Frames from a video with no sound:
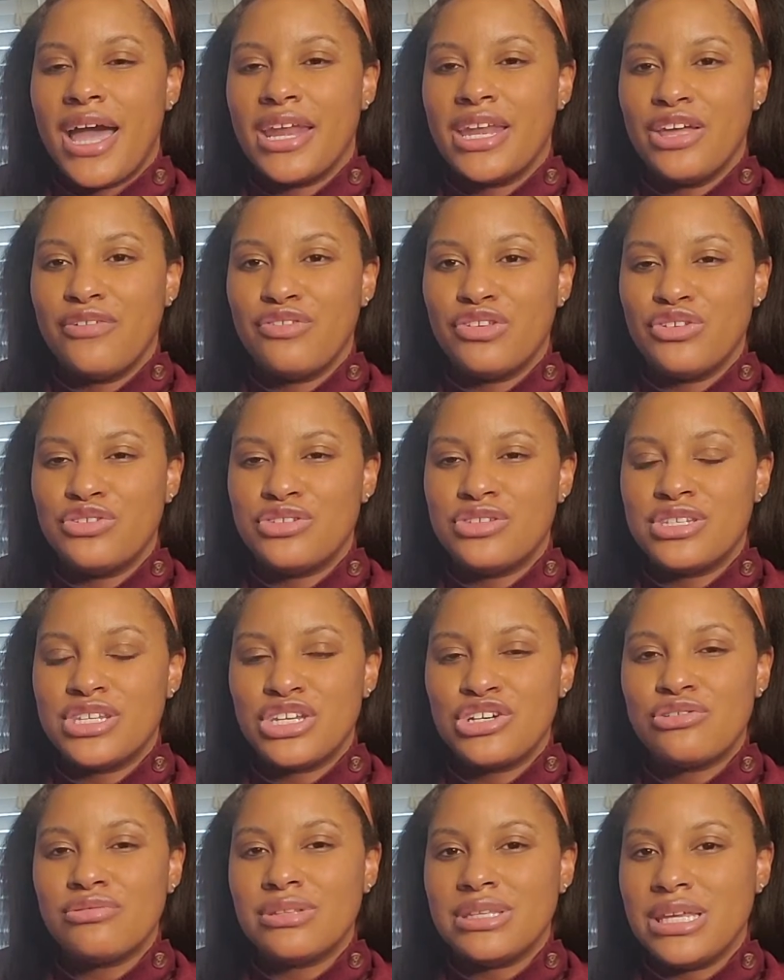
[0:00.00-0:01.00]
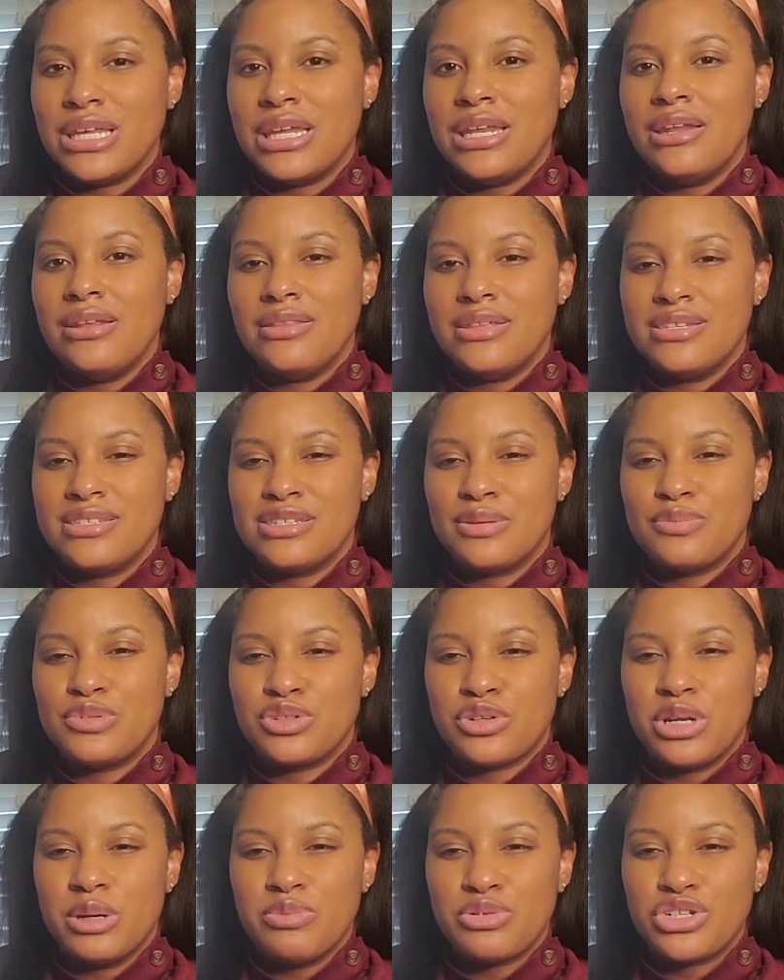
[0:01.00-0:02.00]
if you still need the
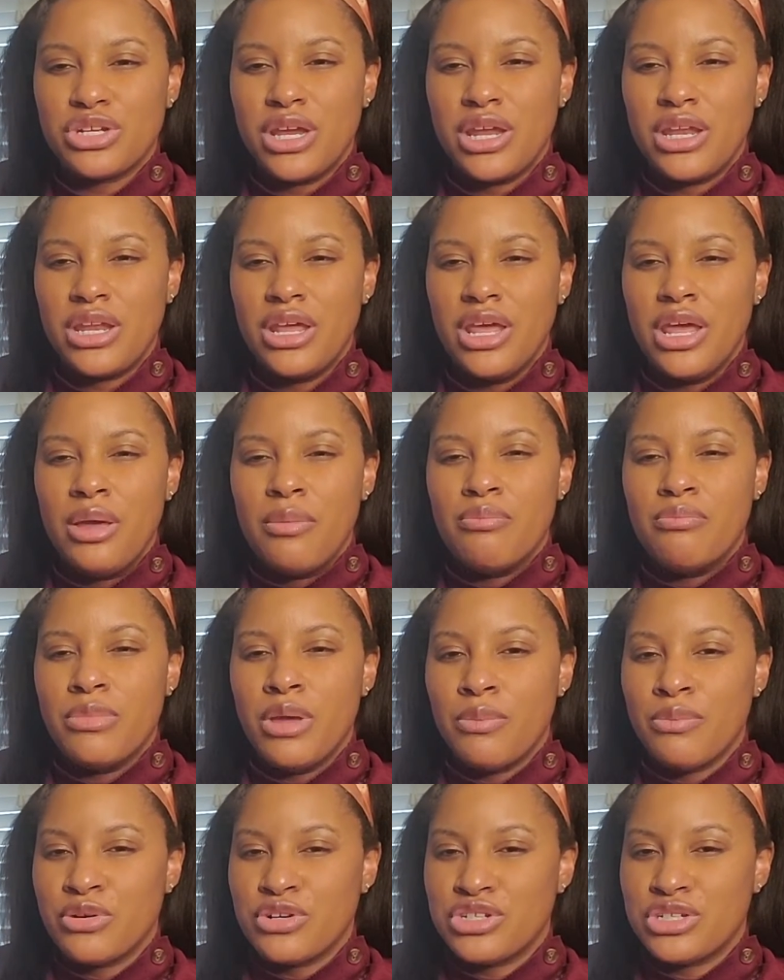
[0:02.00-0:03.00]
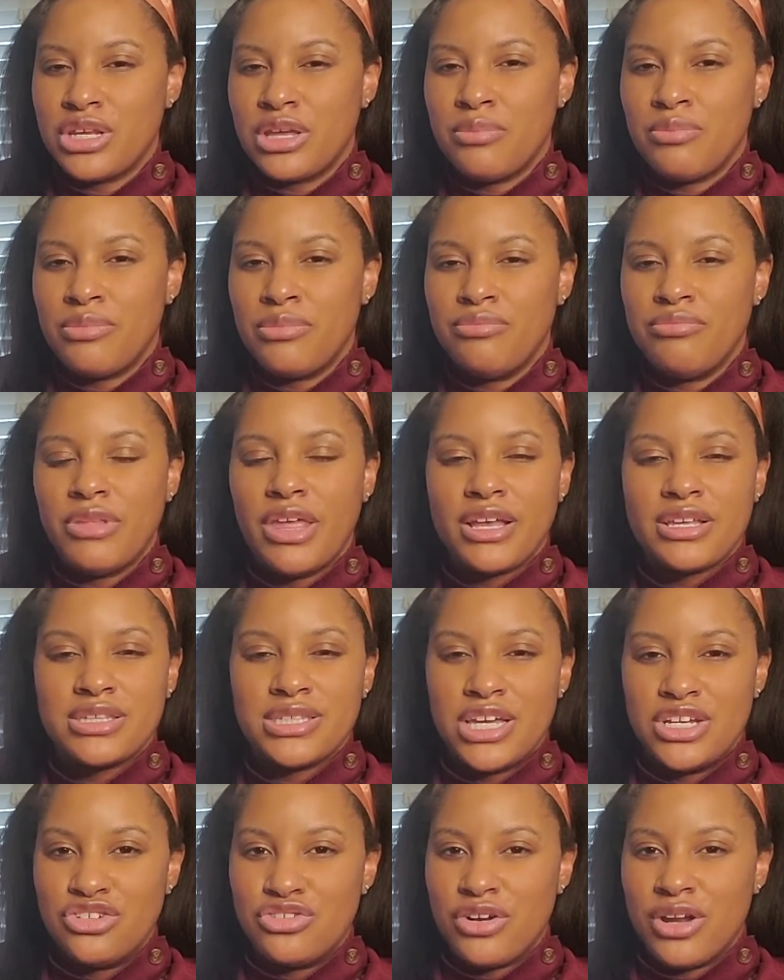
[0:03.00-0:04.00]
subscription, membership,
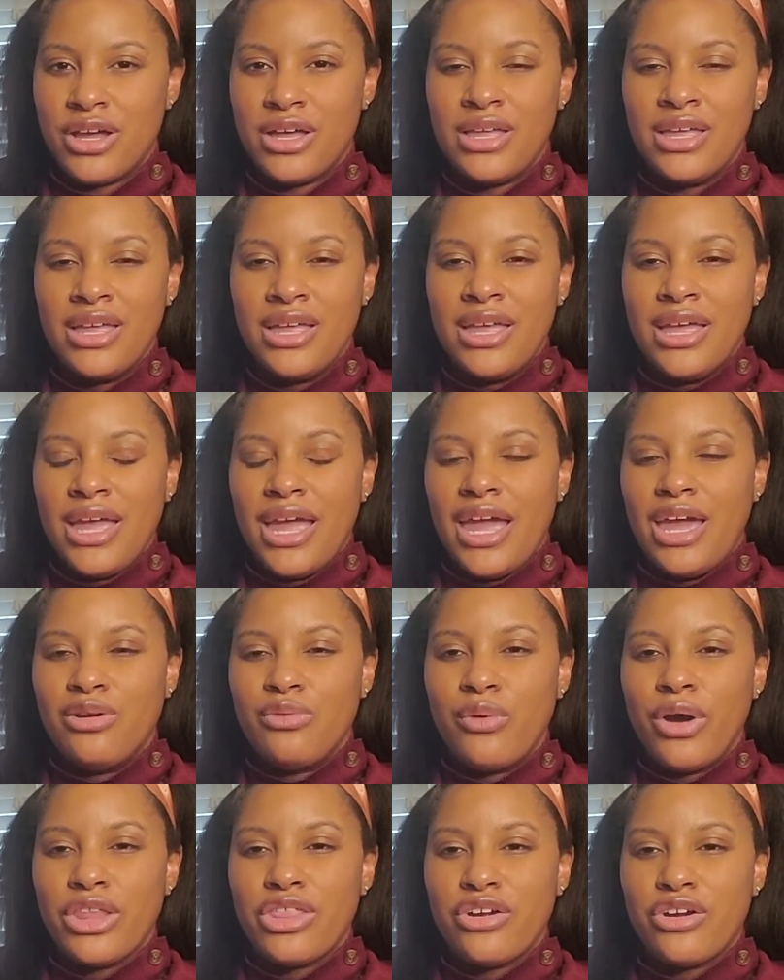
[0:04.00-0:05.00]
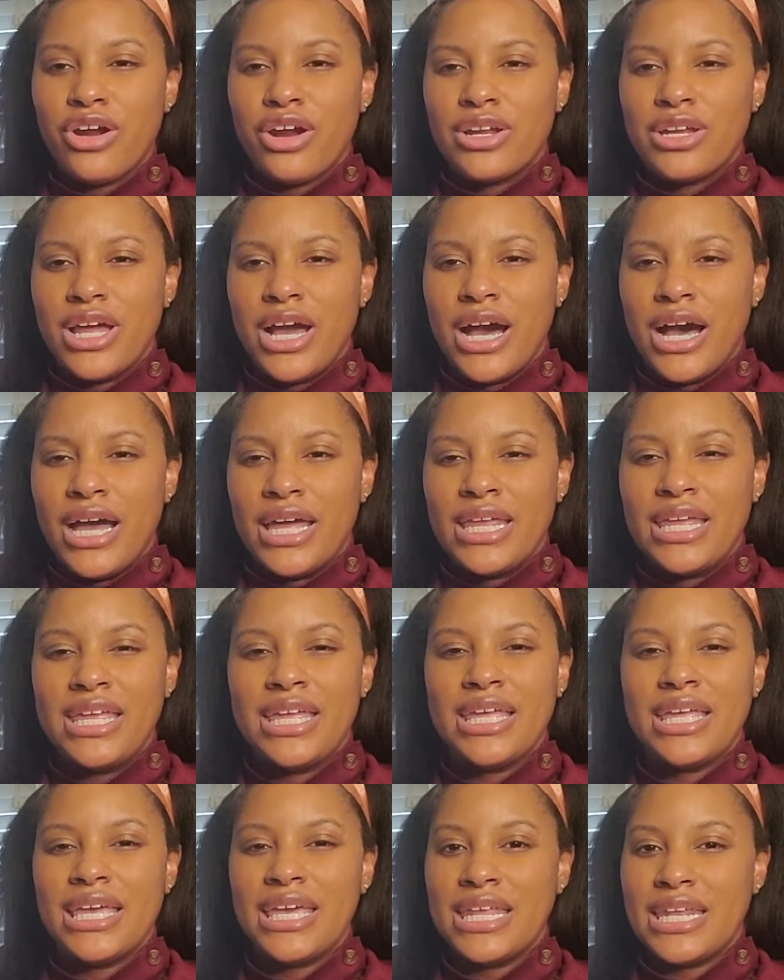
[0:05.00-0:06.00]
etc., and whether or not
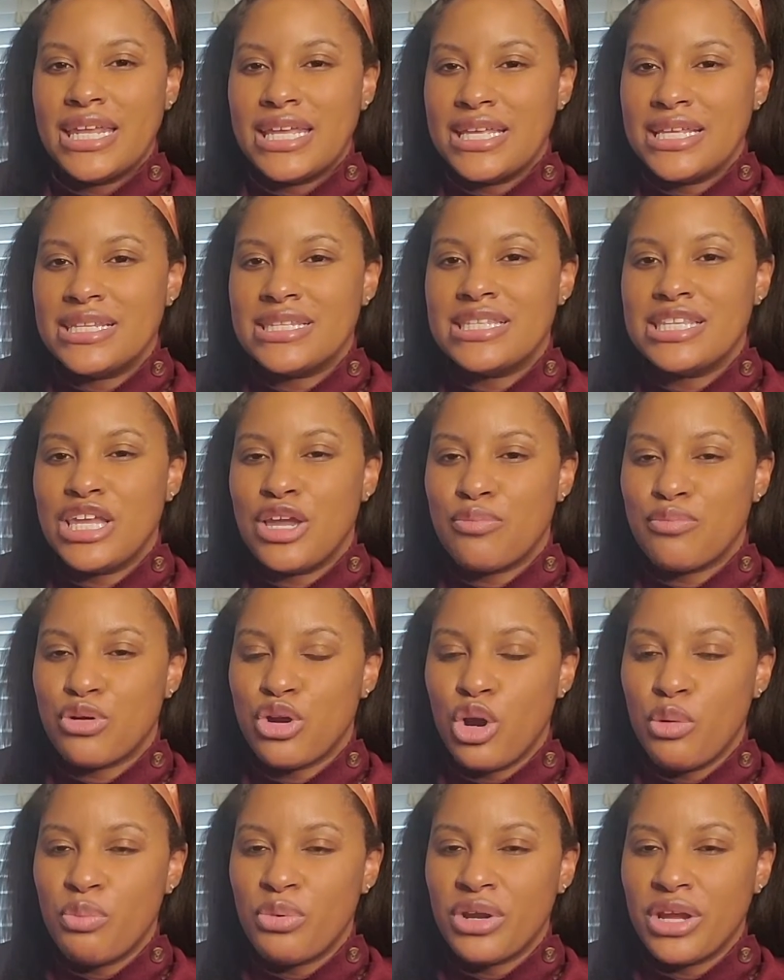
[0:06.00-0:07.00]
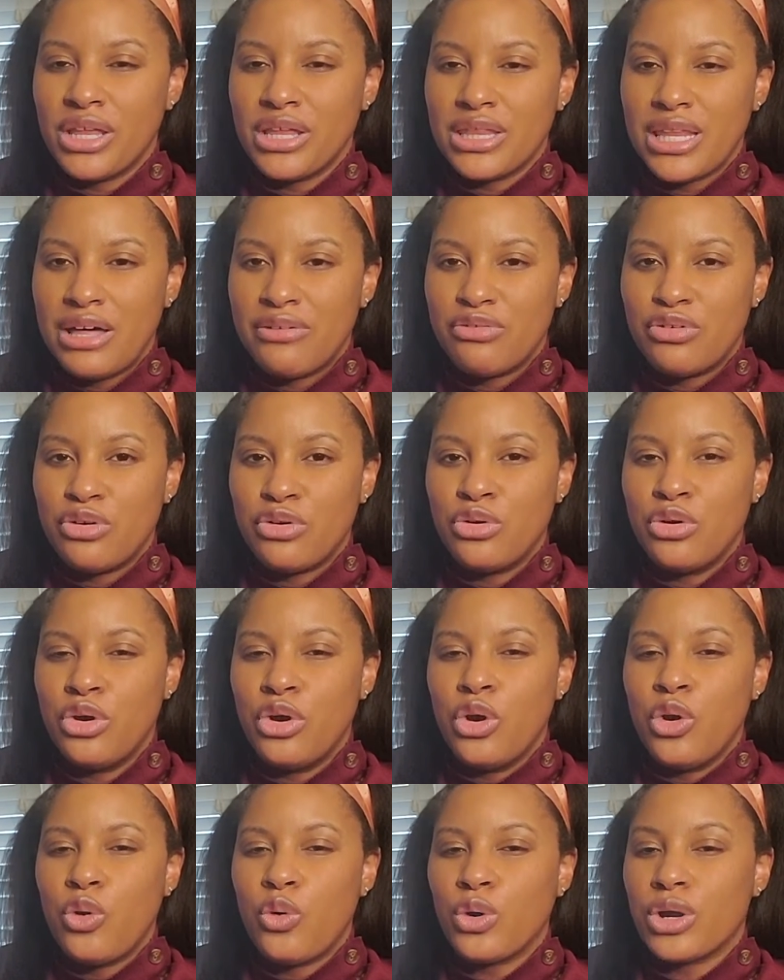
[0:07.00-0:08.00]
it is the appropriate level
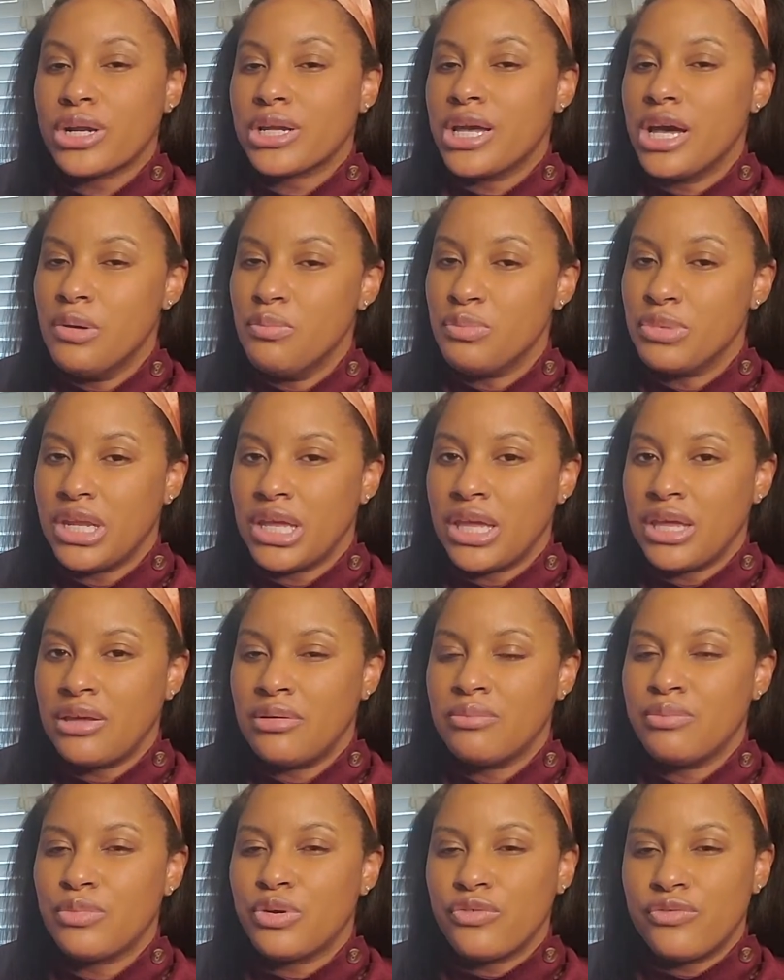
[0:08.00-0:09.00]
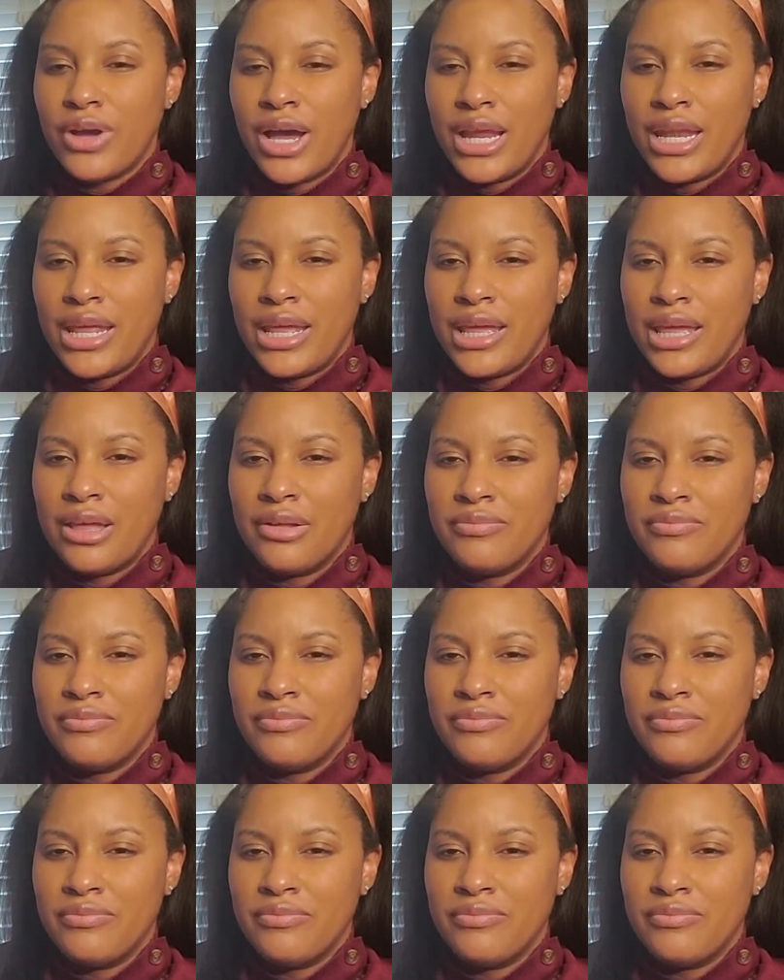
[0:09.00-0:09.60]
or company providing it.